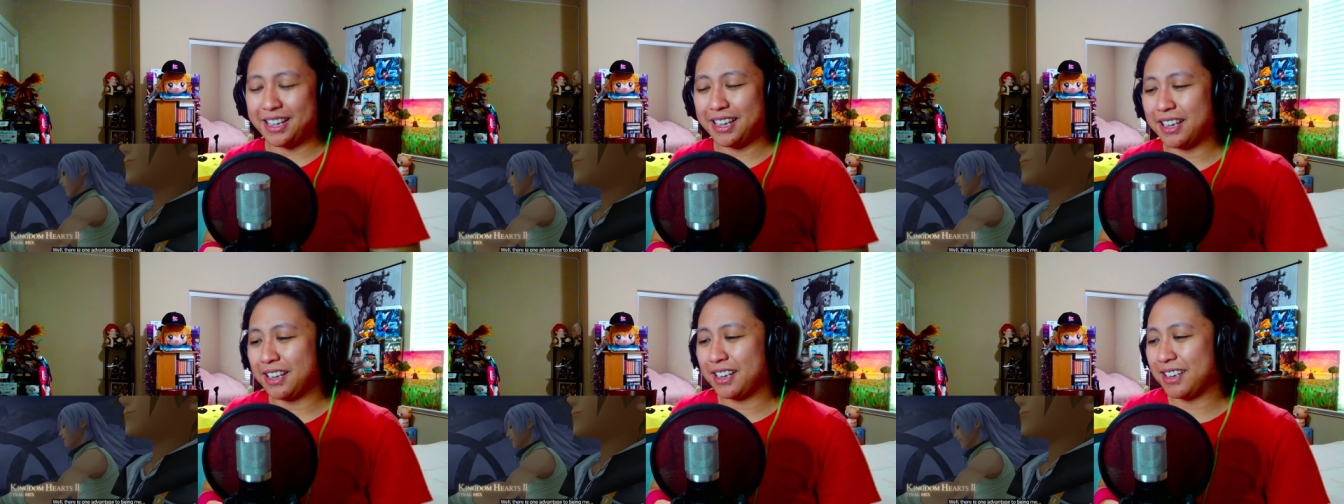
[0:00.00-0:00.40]

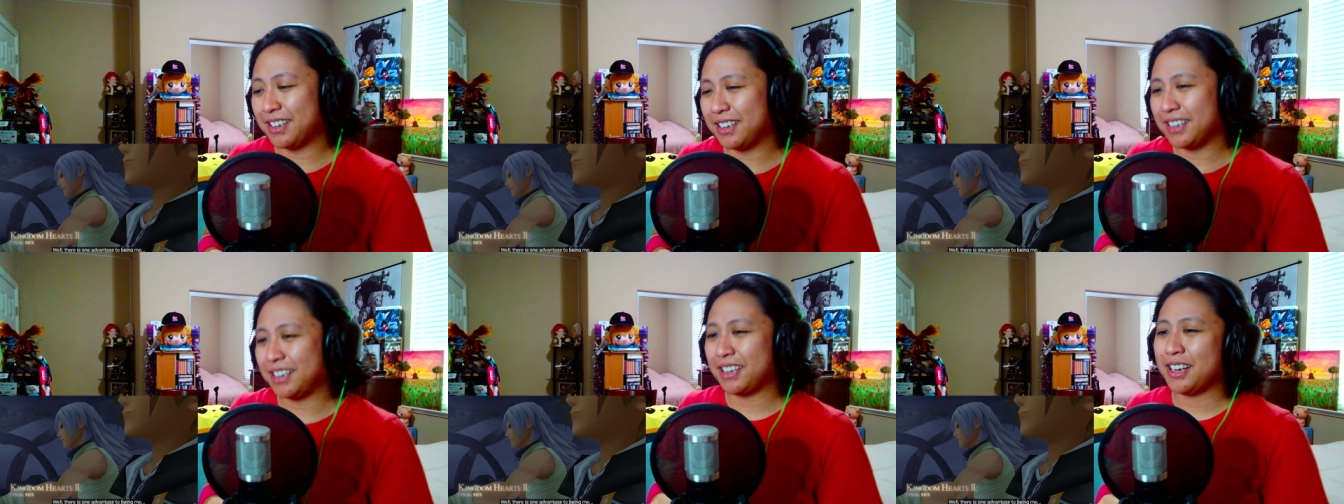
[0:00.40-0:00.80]

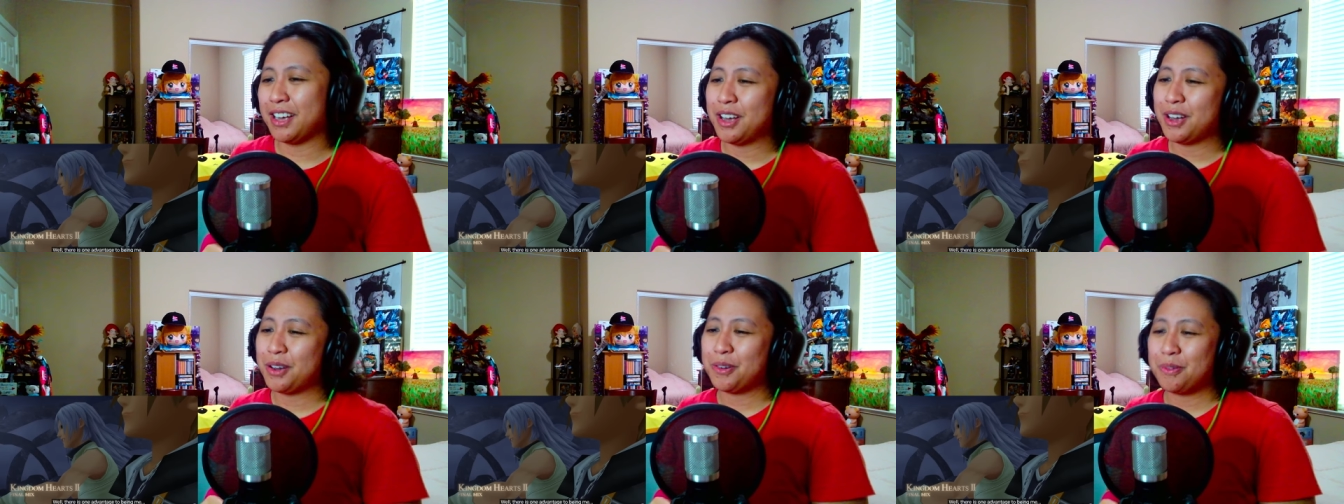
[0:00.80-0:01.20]
advantage to
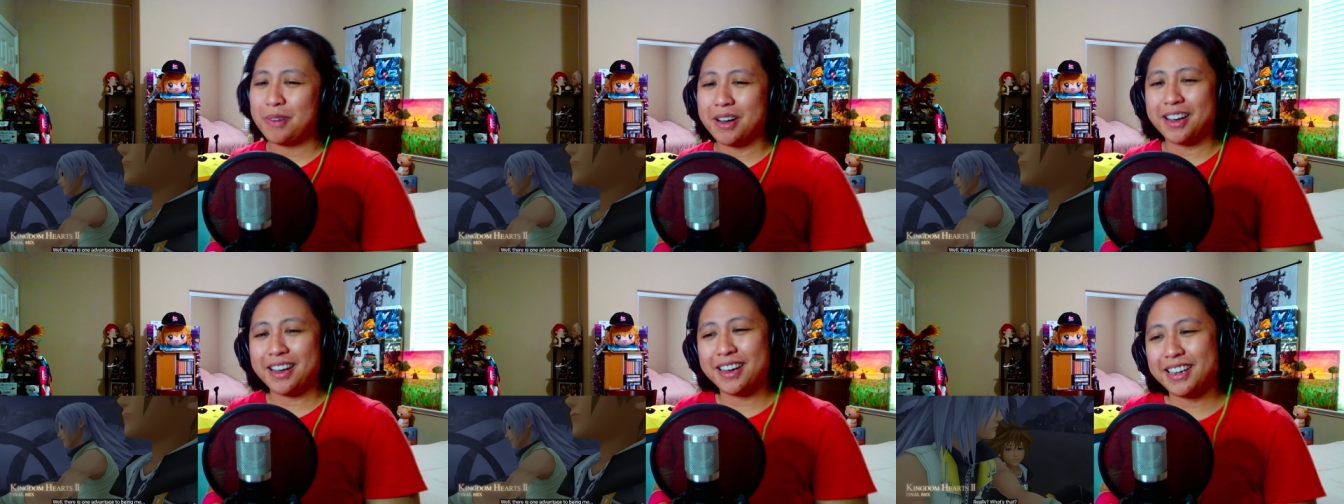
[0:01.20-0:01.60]
being me.
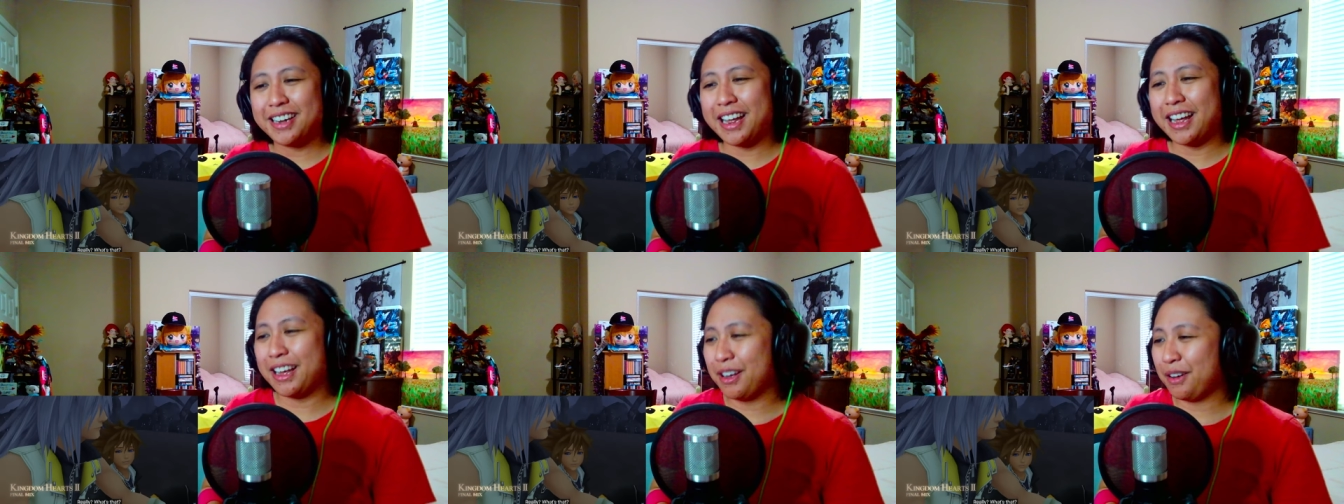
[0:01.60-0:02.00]

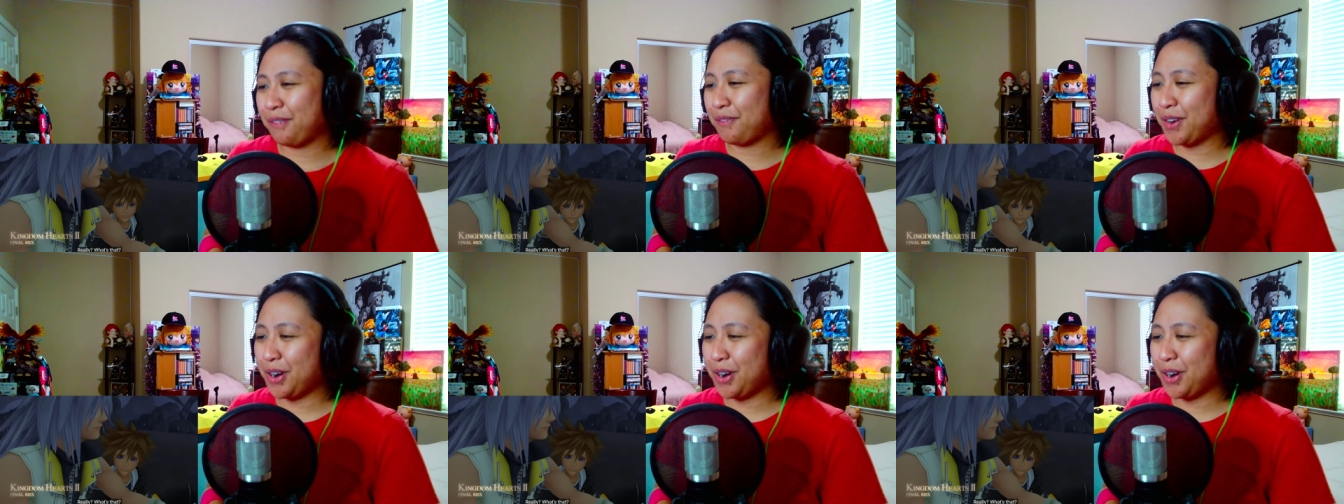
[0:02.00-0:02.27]
Really?